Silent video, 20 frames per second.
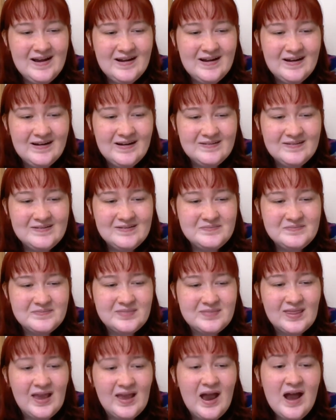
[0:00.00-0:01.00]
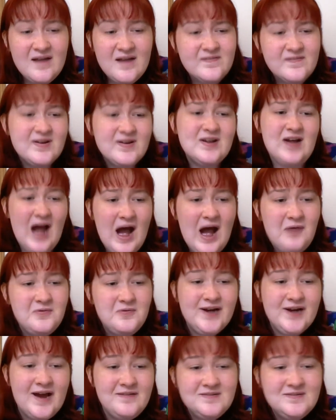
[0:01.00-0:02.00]
I forgot
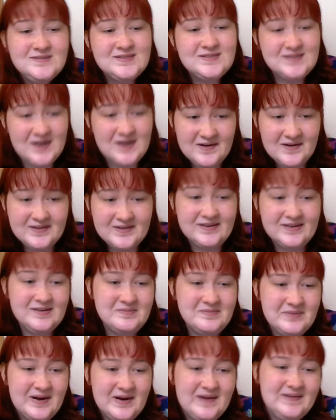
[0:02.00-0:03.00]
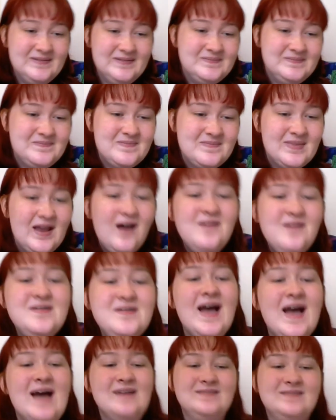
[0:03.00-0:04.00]
what I was talking about. Oh
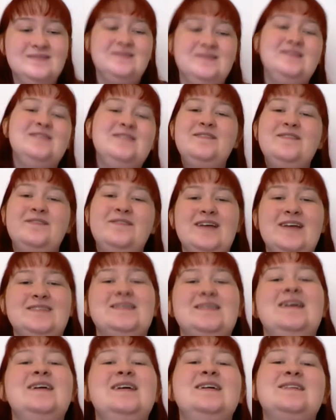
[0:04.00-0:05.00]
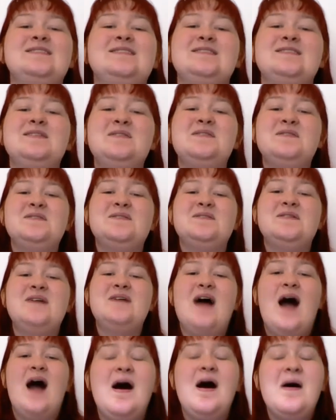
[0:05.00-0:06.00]
yeah, new advice. So
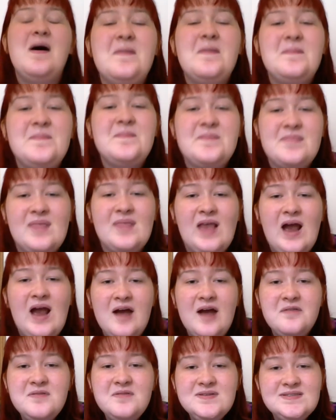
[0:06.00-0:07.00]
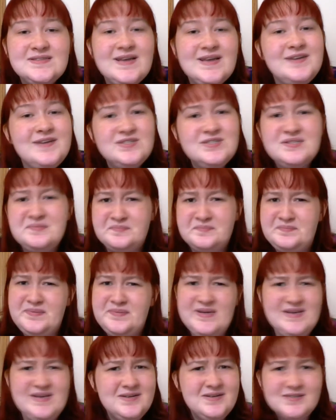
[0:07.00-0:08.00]
I would say just
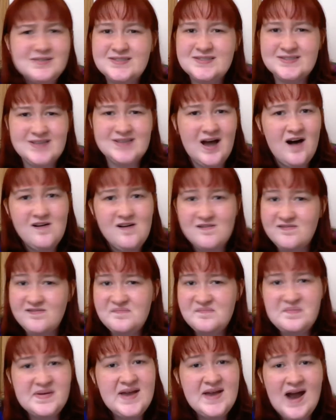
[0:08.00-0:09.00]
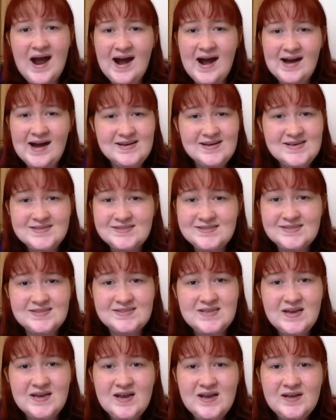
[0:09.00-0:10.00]
be yourself, be
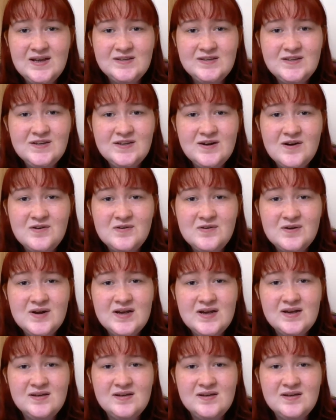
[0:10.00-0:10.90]
honest. You know,